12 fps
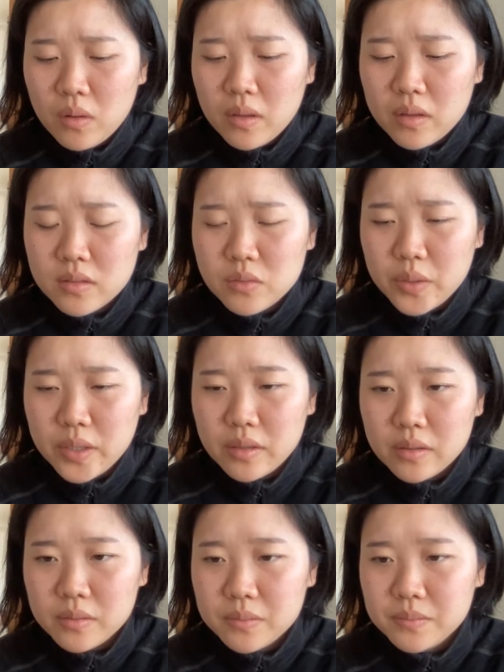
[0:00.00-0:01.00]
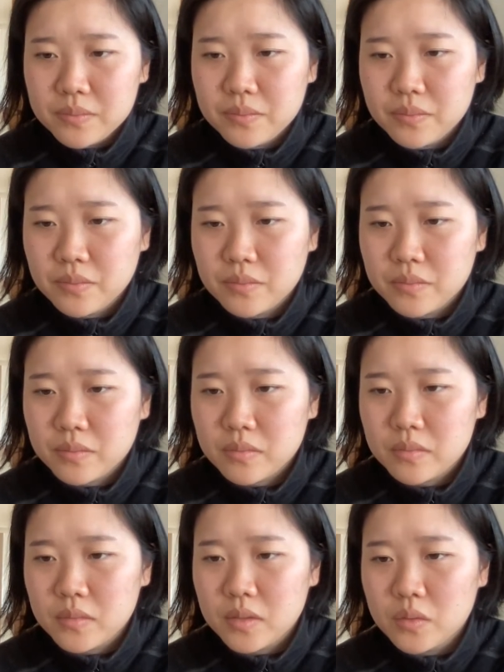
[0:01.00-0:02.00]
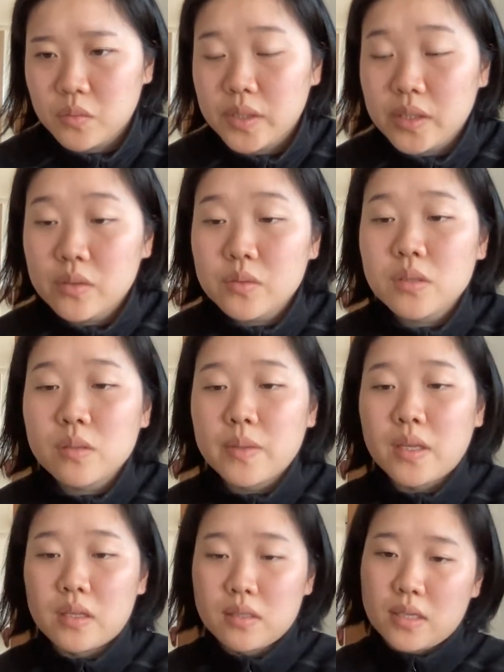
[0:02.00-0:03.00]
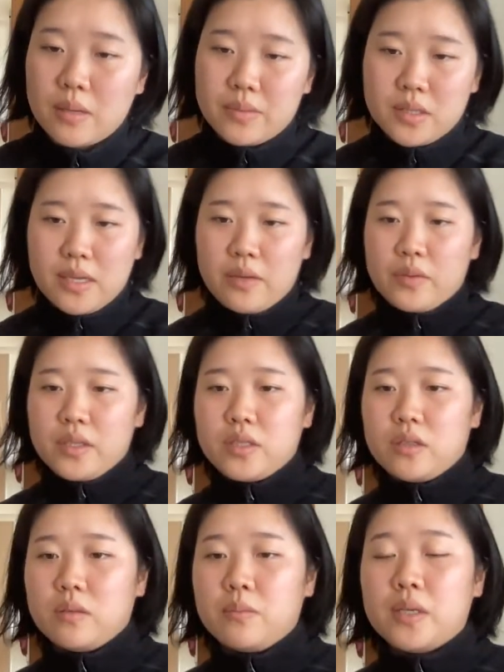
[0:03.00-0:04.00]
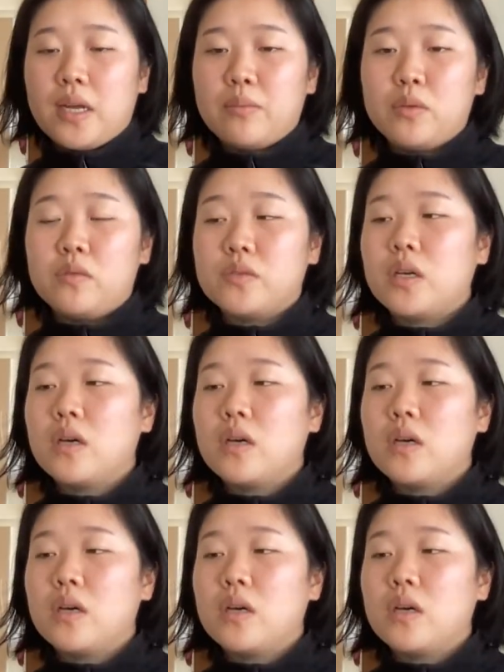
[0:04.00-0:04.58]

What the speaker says: That's weird. We used to be in the same state with each other, but I moved.